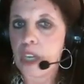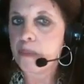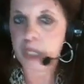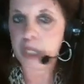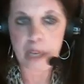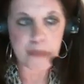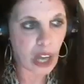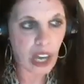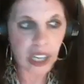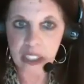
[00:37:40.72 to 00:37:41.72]
become
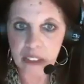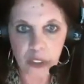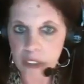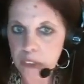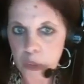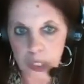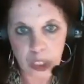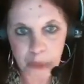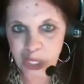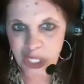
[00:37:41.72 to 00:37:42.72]
alive, however you want
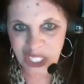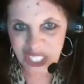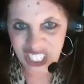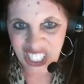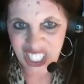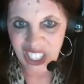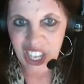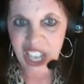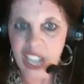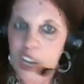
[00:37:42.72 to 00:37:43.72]
to put it,
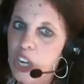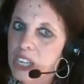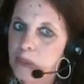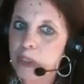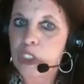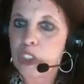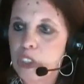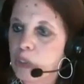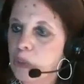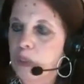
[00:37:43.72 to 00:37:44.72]
and are able
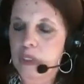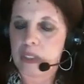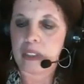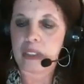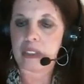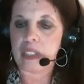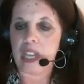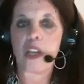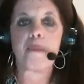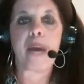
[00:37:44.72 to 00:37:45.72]
to say
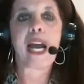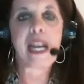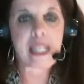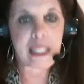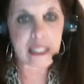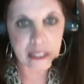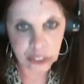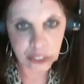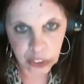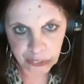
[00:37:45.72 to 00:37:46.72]
goodbye
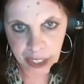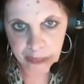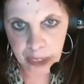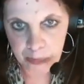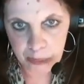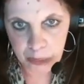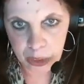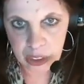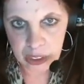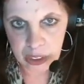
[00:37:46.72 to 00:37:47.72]
to their family
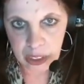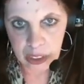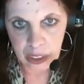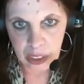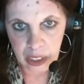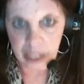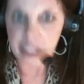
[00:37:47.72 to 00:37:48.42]
members, and